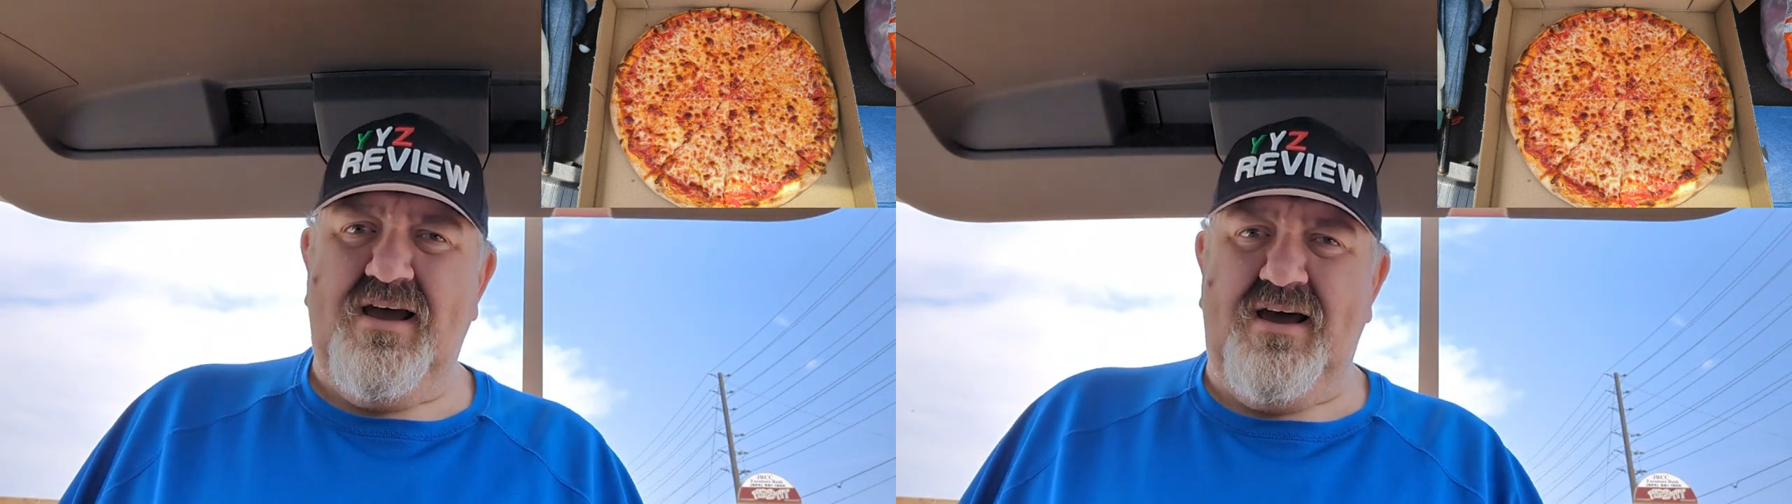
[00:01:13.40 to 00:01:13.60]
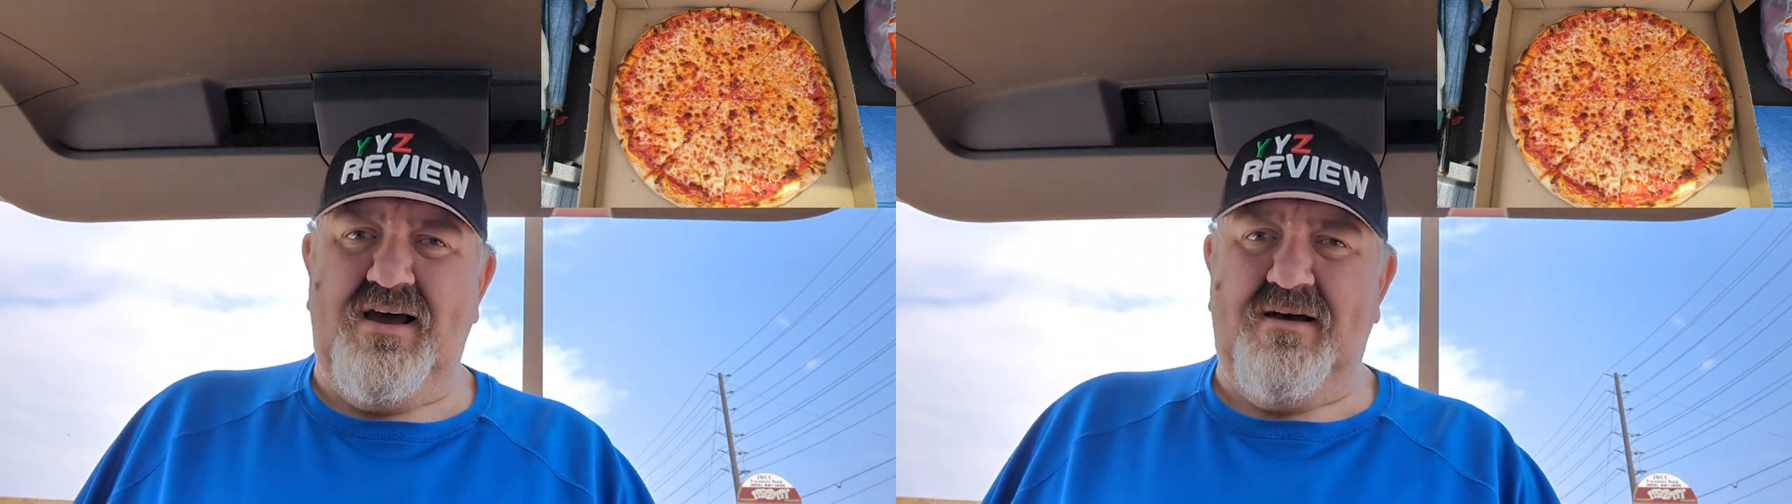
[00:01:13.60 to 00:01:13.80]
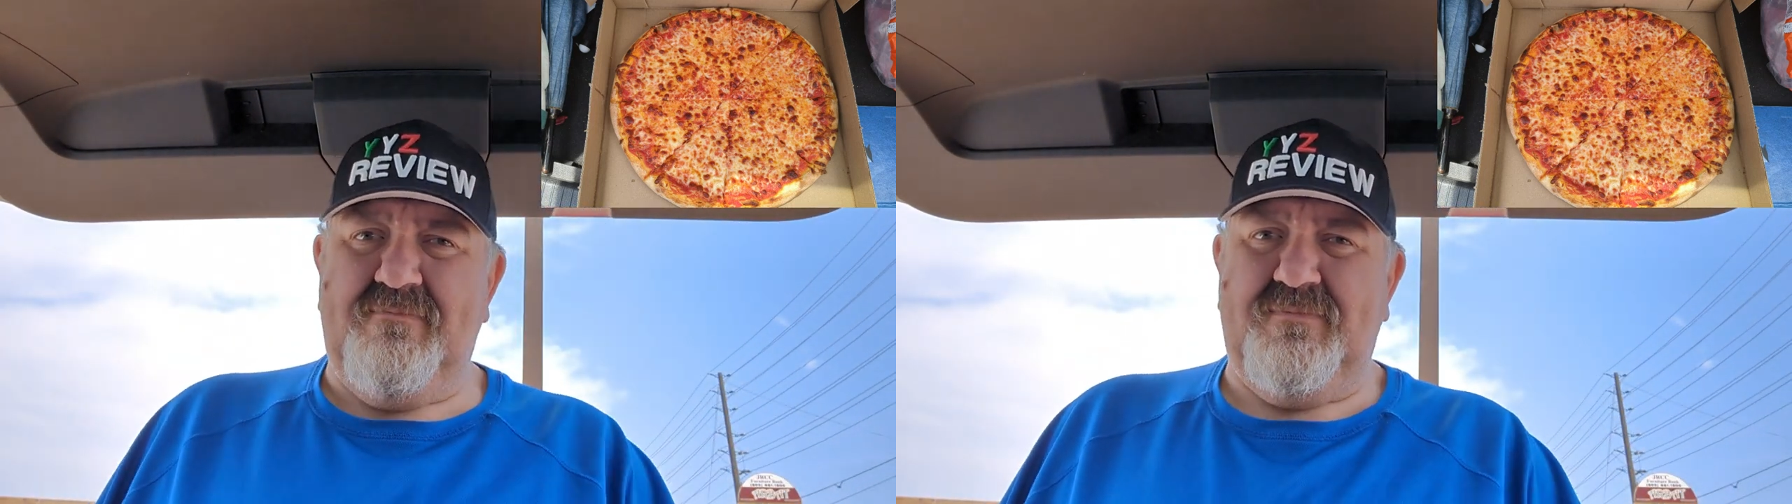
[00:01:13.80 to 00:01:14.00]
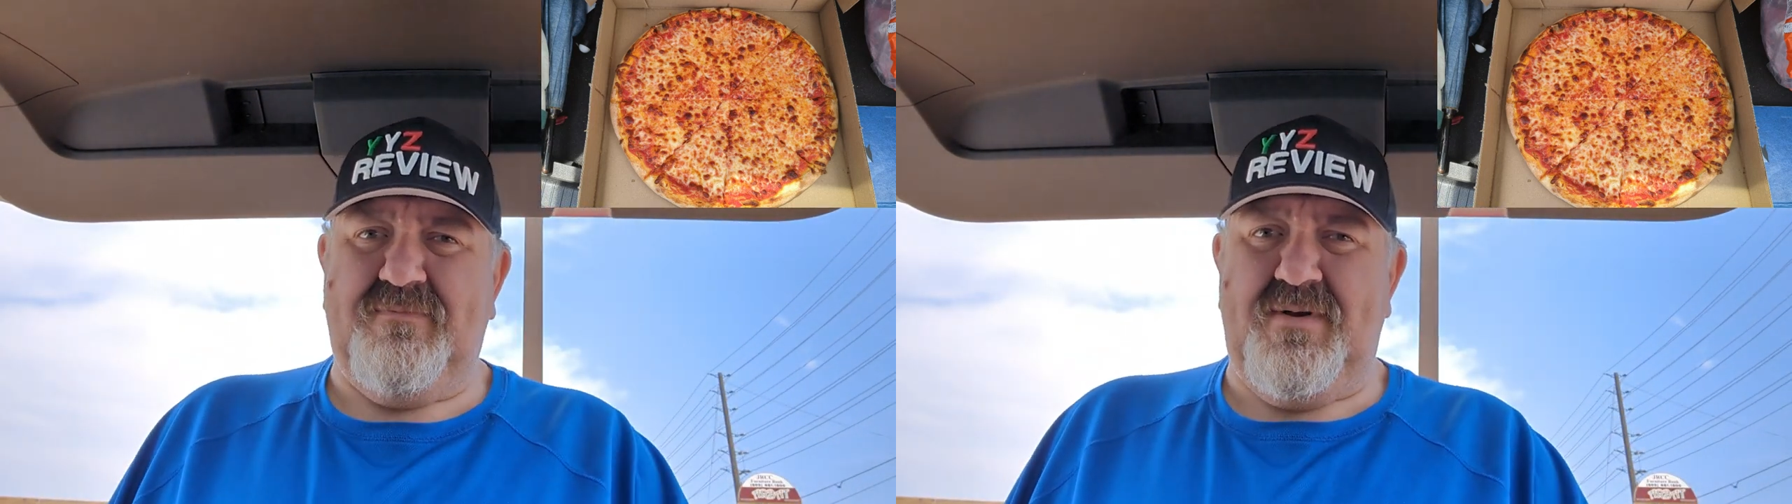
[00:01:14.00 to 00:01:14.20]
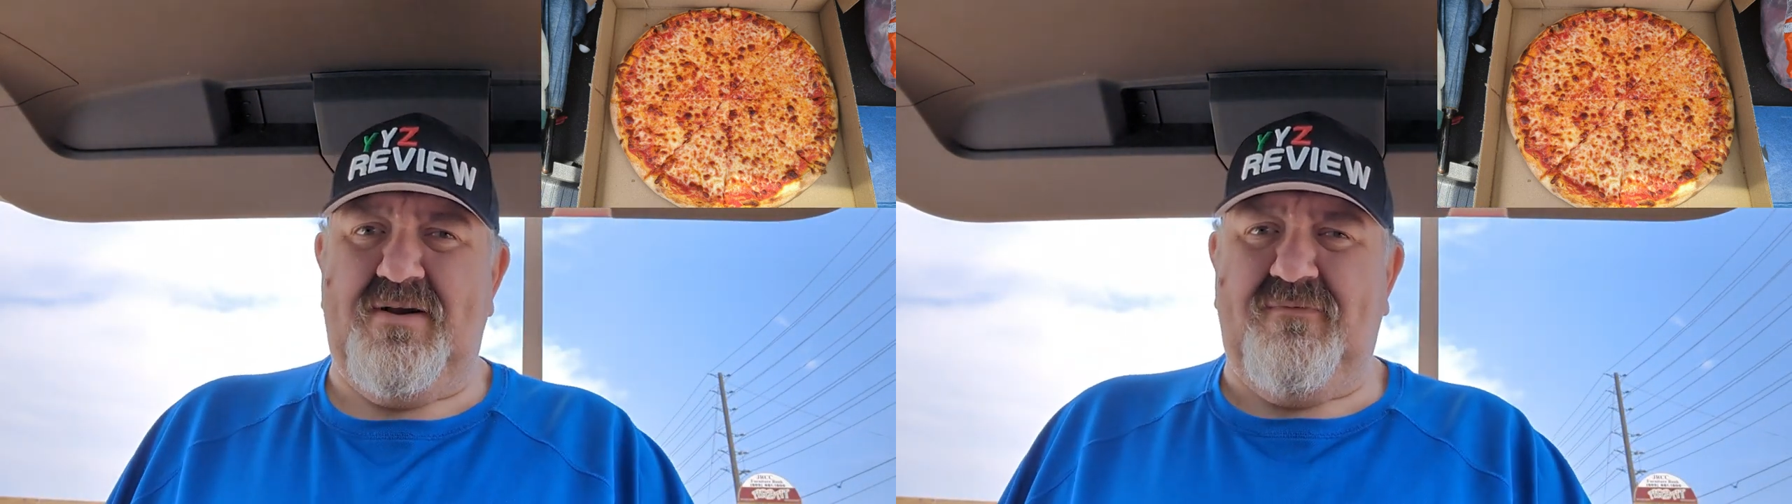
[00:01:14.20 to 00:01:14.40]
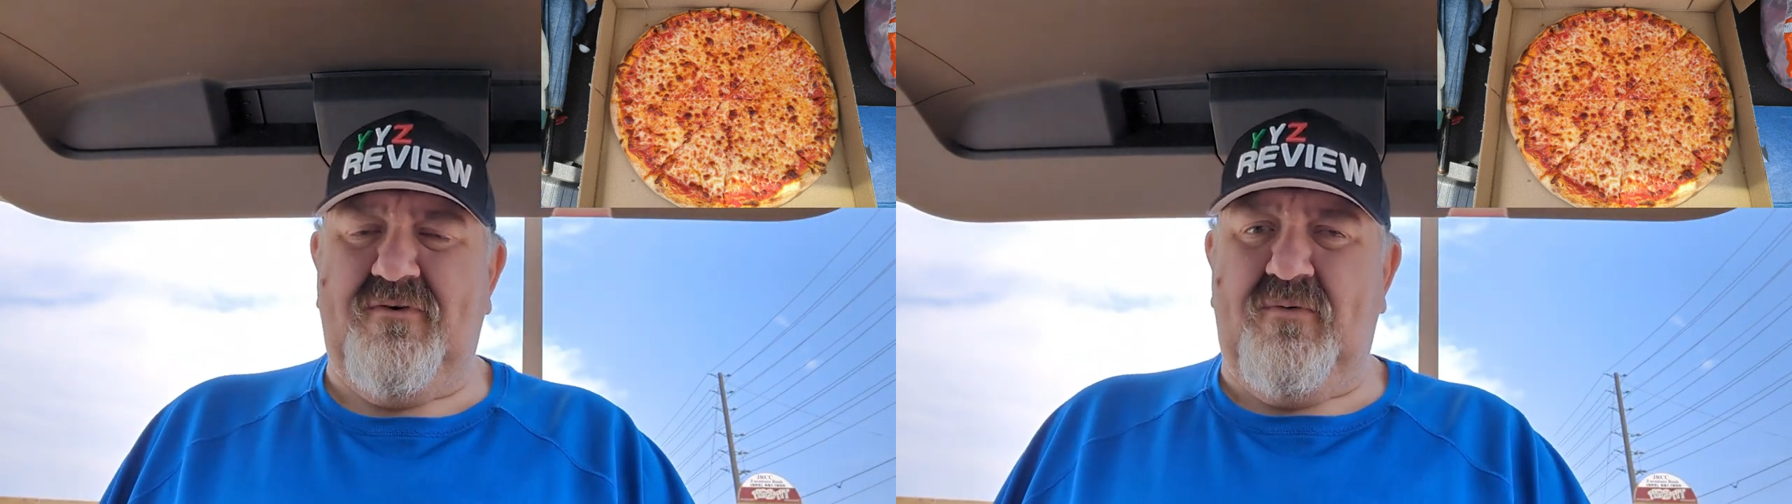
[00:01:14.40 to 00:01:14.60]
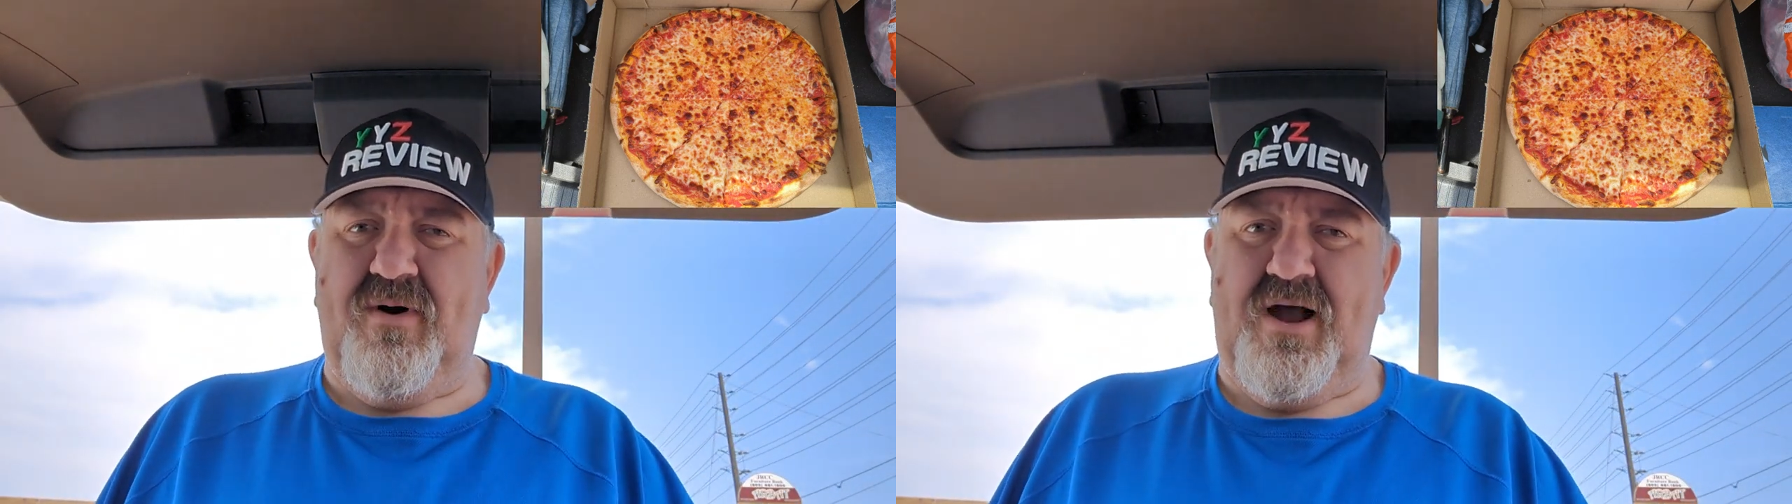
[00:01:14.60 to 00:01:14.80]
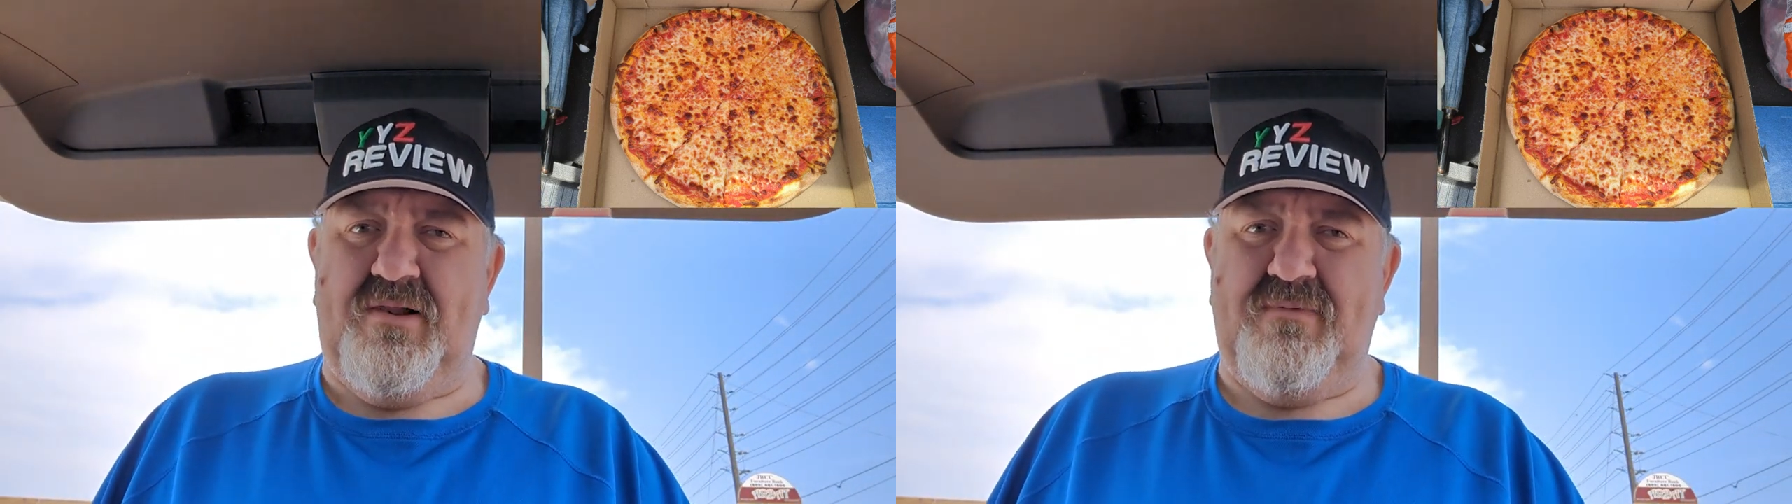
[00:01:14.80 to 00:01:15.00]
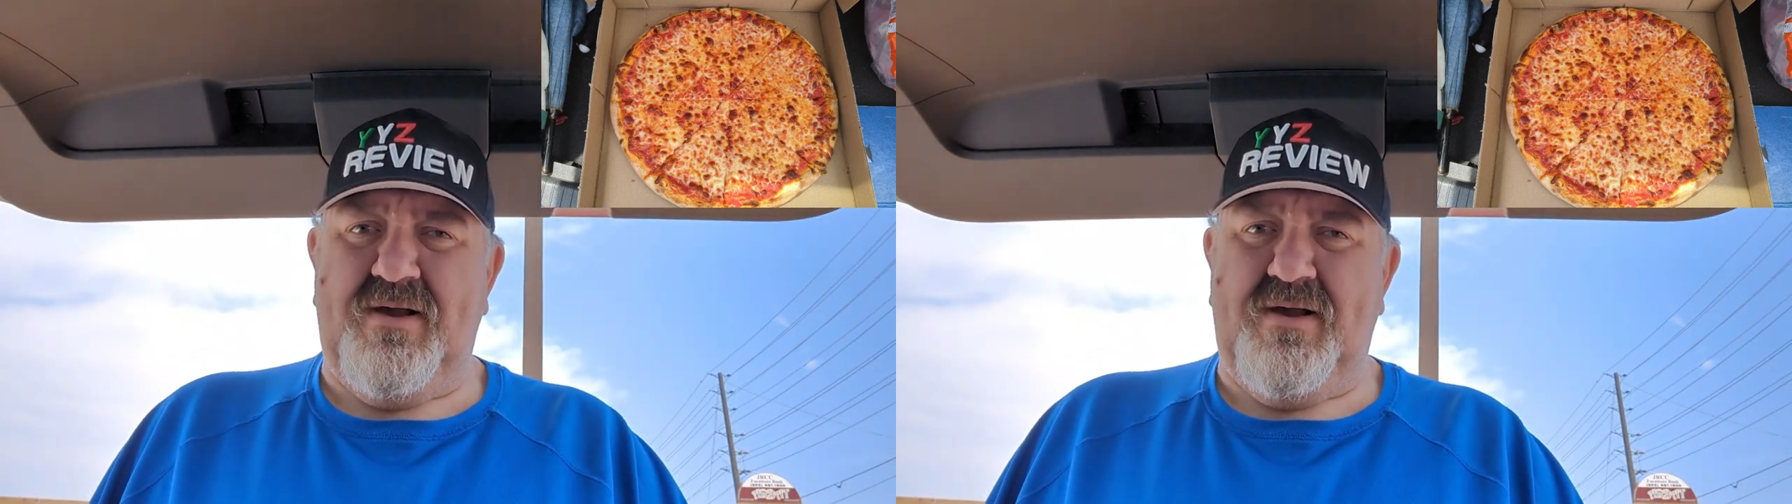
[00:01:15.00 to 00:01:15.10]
Um, it's been here for a while.